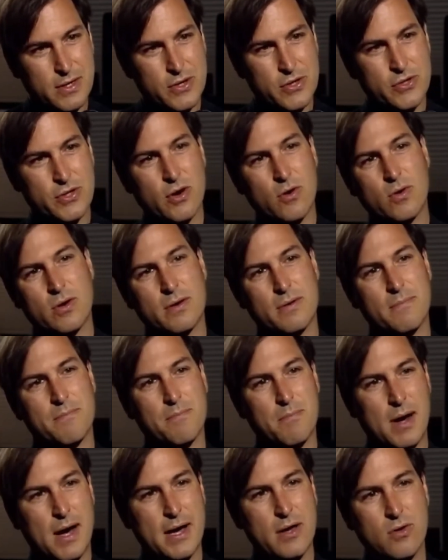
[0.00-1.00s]
So
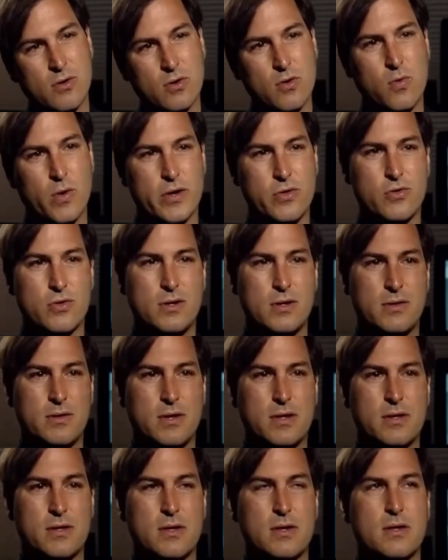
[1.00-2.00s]
my whole question in
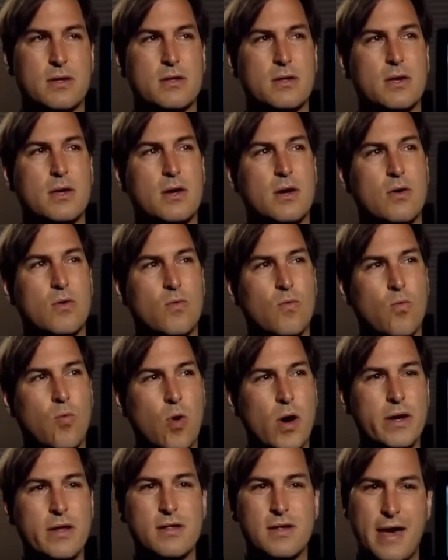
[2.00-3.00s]
this is,
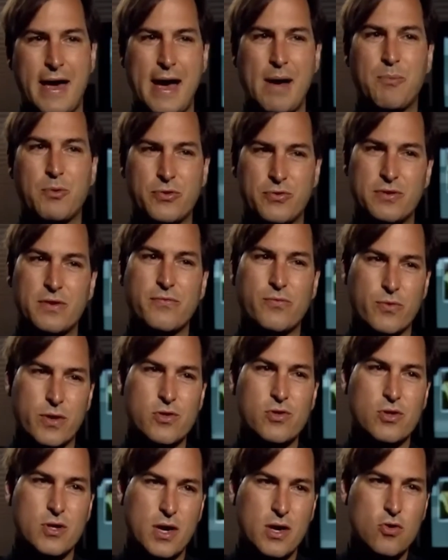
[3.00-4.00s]
what is Apple's
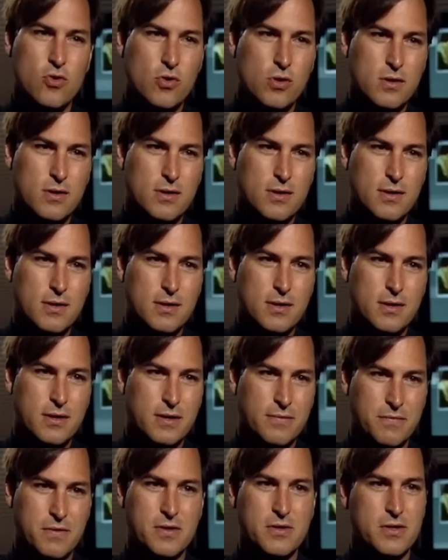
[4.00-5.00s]
differentiation
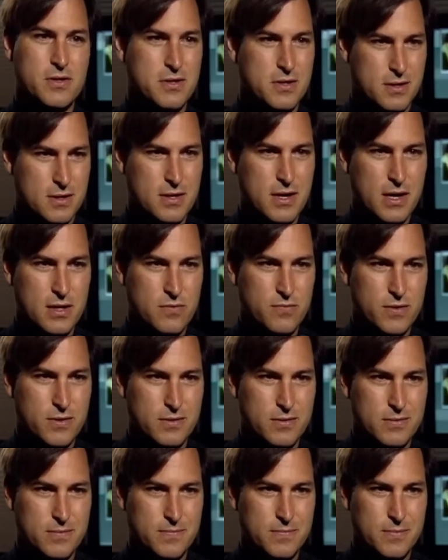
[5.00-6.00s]
if this is successful?
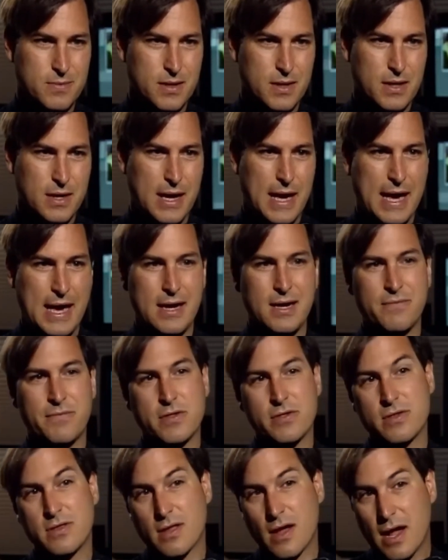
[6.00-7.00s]
And if
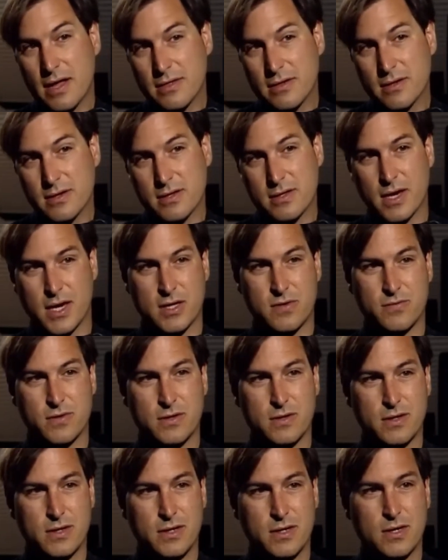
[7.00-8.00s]
it's not
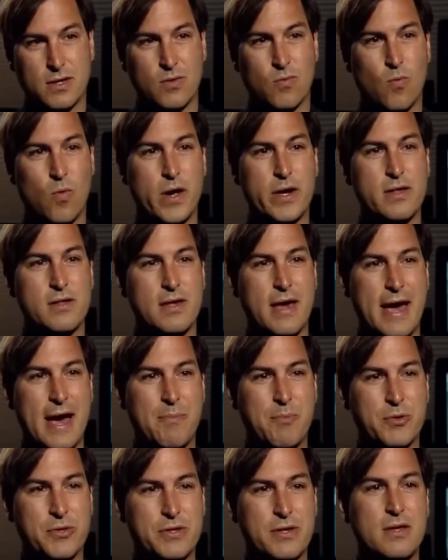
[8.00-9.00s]
successful, what is
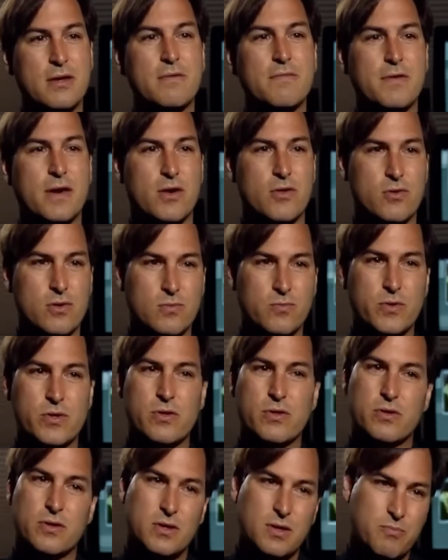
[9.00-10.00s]
Apple's innovation
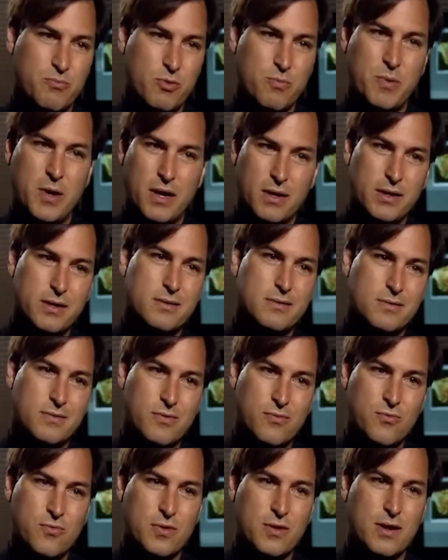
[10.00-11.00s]
which is going to propel it
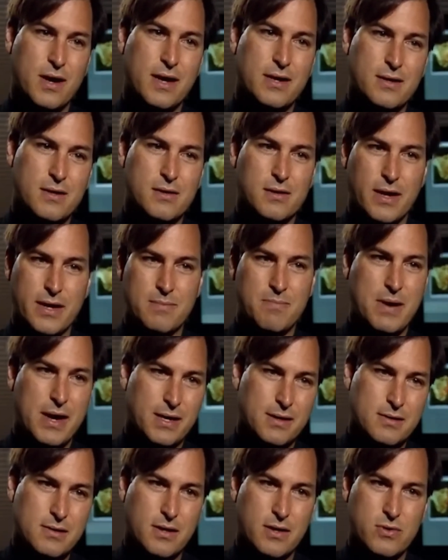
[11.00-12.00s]
through the 90s like
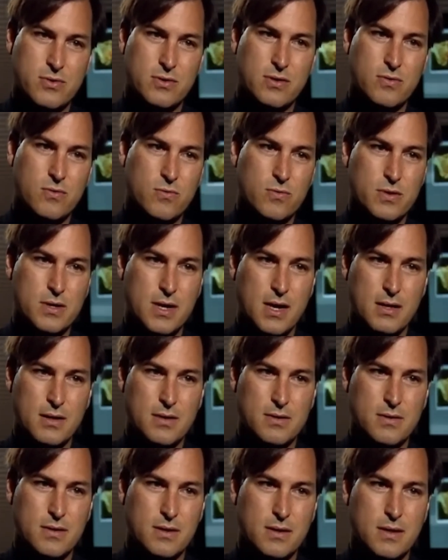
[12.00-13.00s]
Macintosh did through the
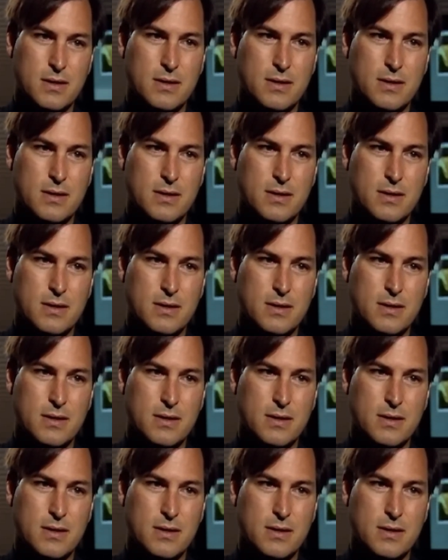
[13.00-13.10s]
80s?